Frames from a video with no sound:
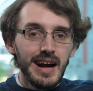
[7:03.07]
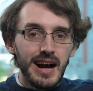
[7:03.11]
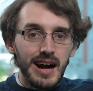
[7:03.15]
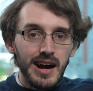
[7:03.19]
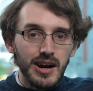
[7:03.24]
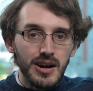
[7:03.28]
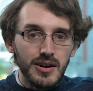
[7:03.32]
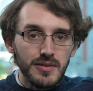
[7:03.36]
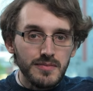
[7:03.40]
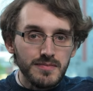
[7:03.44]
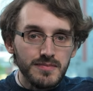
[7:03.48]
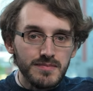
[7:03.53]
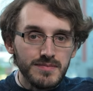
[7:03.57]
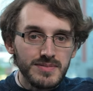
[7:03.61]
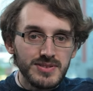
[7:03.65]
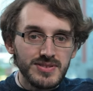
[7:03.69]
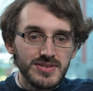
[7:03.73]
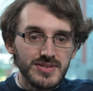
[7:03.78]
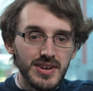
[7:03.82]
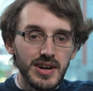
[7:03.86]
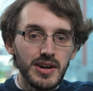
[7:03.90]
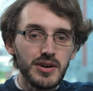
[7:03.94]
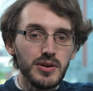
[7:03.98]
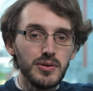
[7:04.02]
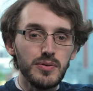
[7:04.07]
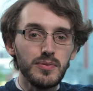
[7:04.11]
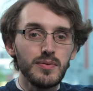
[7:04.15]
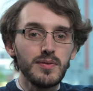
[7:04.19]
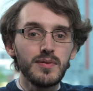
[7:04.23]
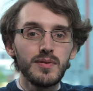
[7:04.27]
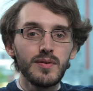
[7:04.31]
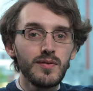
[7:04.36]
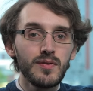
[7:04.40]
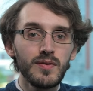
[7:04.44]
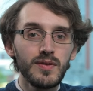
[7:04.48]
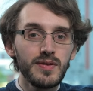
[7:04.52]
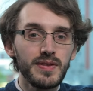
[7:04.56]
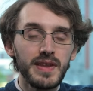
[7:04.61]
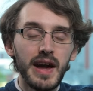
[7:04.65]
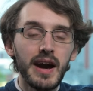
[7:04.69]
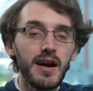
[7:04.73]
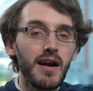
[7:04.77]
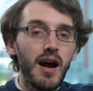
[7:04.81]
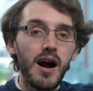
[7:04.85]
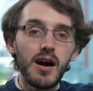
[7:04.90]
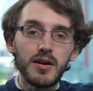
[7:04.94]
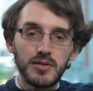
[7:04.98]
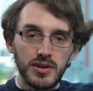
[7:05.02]
So
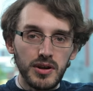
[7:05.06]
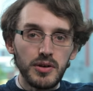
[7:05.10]
there are